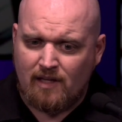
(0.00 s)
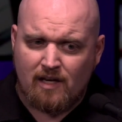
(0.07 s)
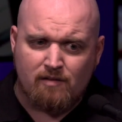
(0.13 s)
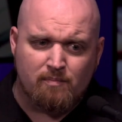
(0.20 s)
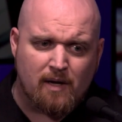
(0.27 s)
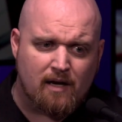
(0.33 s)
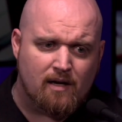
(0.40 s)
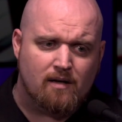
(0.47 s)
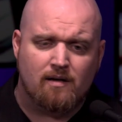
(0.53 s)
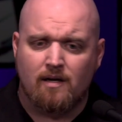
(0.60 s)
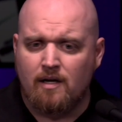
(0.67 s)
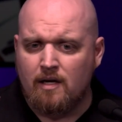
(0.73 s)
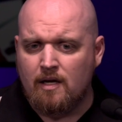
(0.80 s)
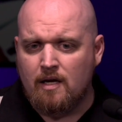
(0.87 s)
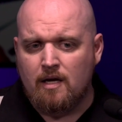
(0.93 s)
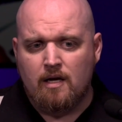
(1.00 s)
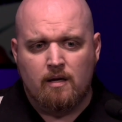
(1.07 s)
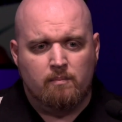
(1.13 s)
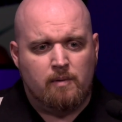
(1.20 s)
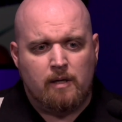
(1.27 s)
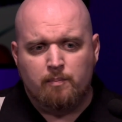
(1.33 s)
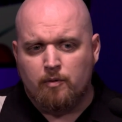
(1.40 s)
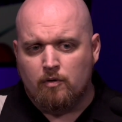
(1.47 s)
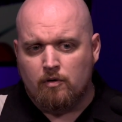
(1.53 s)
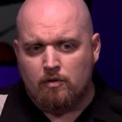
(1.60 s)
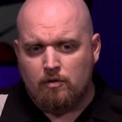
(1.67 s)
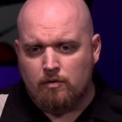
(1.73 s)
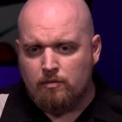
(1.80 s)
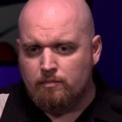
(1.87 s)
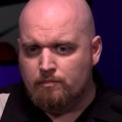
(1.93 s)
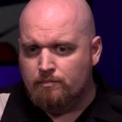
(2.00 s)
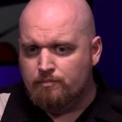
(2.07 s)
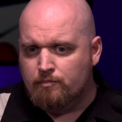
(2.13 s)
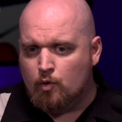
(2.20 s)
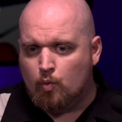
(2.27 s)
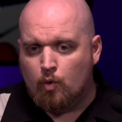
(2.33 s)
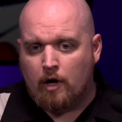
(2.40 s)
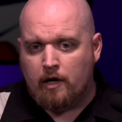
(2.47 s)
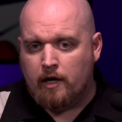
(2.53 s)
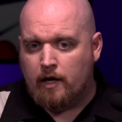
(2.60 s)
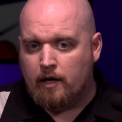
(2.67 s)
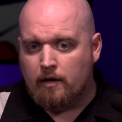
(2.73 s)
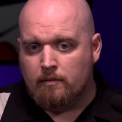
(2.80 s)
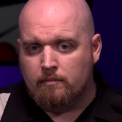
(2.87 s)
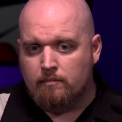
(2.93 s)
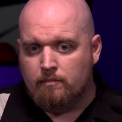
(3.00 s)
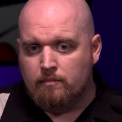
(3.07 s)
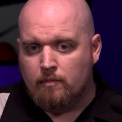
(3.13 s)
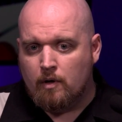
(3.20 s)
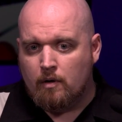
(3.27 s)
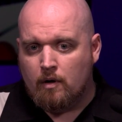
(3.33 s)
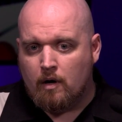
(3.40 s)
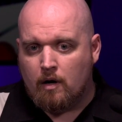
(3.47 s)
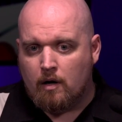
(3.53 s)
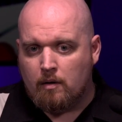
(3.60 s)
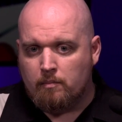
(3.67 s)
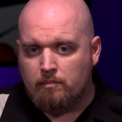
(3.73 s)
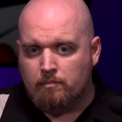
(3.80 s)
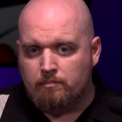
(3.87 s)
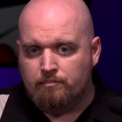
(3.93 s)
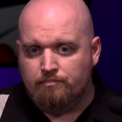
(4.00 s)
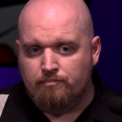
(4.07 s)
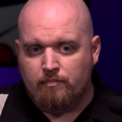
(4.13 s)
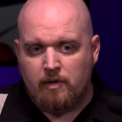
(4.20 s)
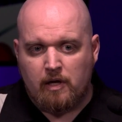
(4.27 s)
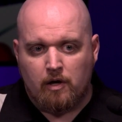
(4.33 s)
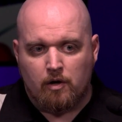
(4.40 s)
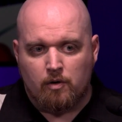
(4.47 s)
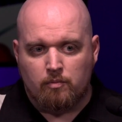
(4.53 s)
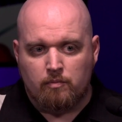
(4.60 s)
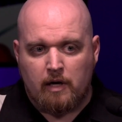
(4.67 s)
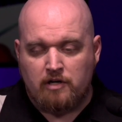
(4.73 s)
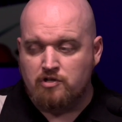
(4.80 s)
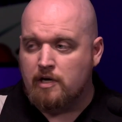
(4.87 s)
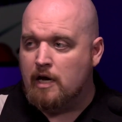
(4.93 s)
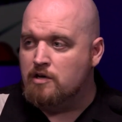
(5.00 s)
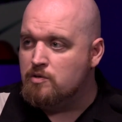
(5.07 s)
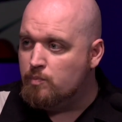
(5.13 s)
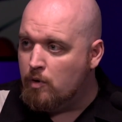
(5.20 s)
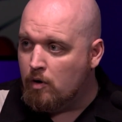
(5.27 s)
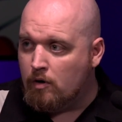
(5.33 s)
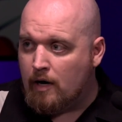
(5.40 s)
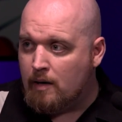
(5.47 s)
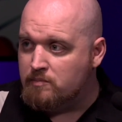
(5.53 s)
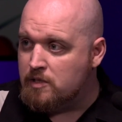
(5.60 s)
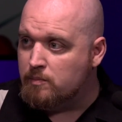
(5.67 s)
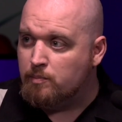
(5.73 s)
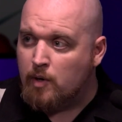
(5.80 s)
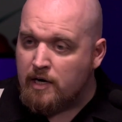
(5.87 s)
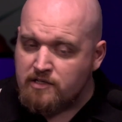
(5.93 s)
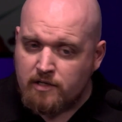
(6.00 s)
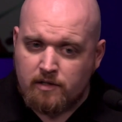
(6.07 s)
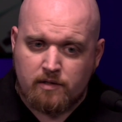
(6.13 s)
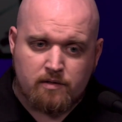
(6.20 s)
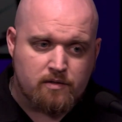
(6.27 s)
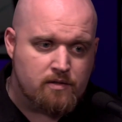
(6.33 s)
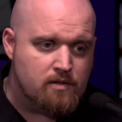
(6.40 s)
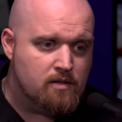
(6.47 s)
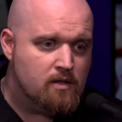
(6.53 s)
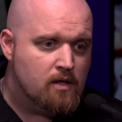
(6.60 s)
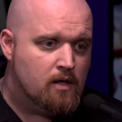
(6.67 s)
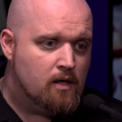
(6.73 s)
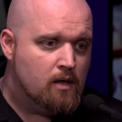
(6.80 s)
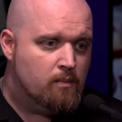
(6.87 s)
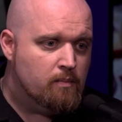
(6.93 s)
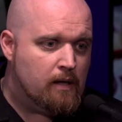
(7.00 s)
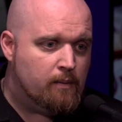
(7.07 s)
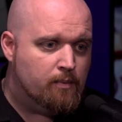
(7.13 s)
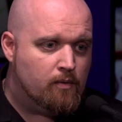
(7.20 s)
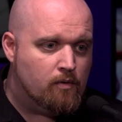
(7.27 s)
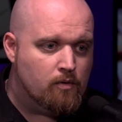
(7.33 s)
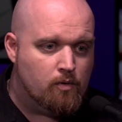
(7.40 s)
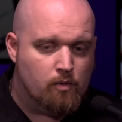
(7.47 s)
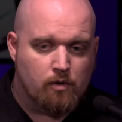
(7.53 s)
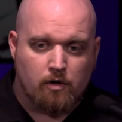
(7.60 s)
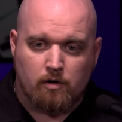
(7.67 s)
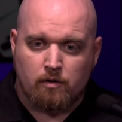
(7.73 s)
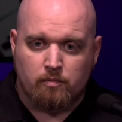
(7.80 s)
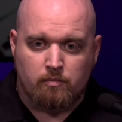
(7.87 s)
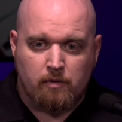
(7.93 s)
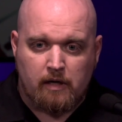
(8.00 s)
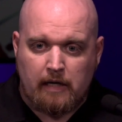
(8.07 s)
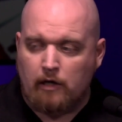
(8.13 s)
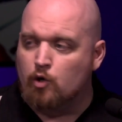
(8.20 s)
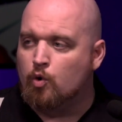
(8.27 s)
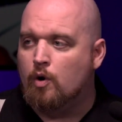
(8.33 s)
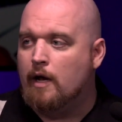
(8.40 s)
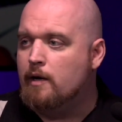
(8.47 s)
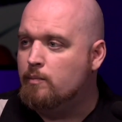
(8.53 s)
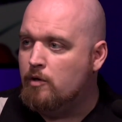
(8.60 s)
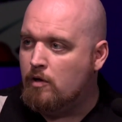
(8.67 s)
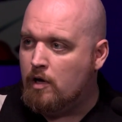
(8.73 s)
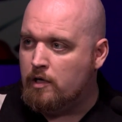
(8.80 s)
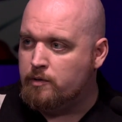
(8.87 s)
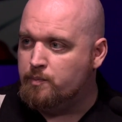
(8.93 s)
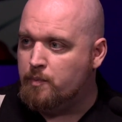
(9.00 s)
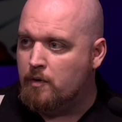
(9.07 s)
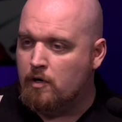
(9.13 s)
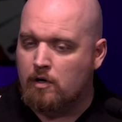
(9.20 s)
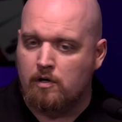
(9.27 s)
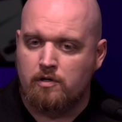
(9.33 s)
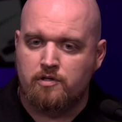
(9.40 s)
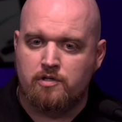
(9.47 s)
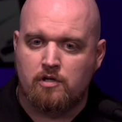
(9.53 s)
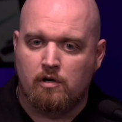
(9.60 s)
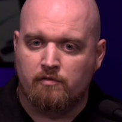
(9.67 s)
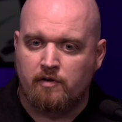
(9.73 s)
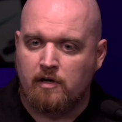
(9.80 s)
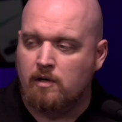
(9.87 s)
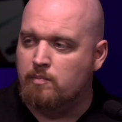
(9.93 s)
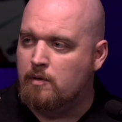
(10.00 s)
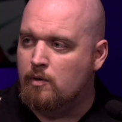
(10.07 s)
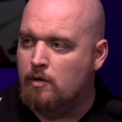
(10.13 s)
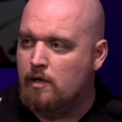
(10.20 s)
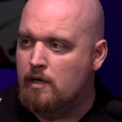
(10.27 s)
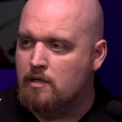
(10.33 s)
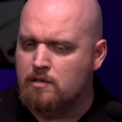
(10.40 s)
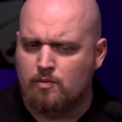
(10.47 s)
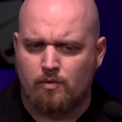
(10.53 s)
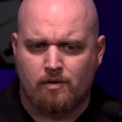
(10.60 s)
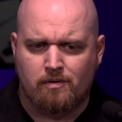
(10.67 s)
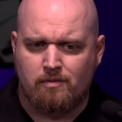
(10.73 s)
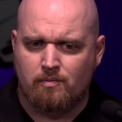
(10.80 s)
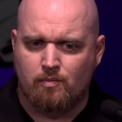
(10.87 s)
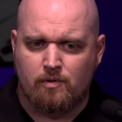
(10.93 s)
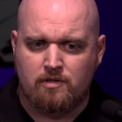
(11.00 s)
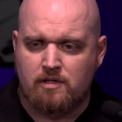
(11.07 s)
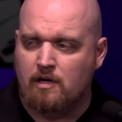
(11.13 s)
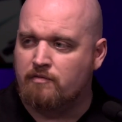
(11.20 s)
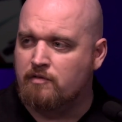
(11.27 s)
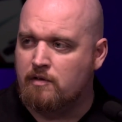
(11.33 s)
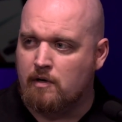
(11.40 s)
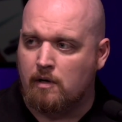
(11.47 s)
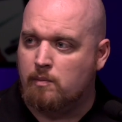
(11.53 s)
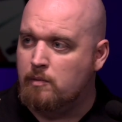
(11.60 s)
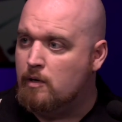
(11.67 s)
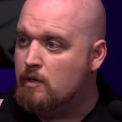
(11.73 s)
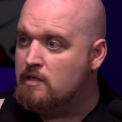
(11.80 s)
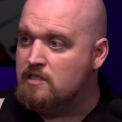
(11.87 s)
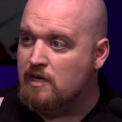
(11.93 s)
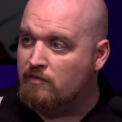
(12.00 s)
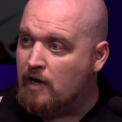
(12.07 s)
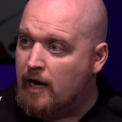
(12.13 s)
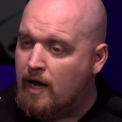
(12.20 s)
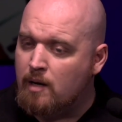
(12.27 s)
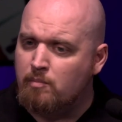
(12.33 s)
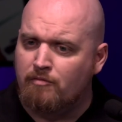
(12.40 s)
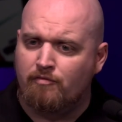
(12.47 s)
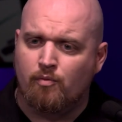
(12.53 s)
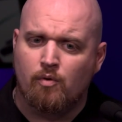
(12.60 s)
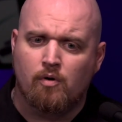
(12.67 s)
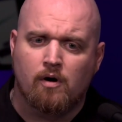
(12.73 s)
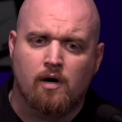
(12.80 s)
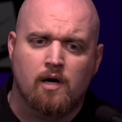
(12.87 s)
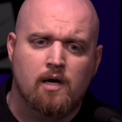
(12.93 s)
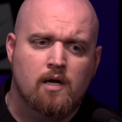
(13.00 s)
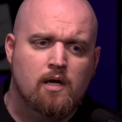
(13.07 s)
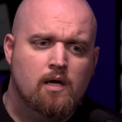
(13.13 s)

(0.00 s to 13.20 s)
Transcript: that have been people running um, you know education programs in prisons people who are incredible entrepreneurs serving communities with, with stuff that their communities never had before,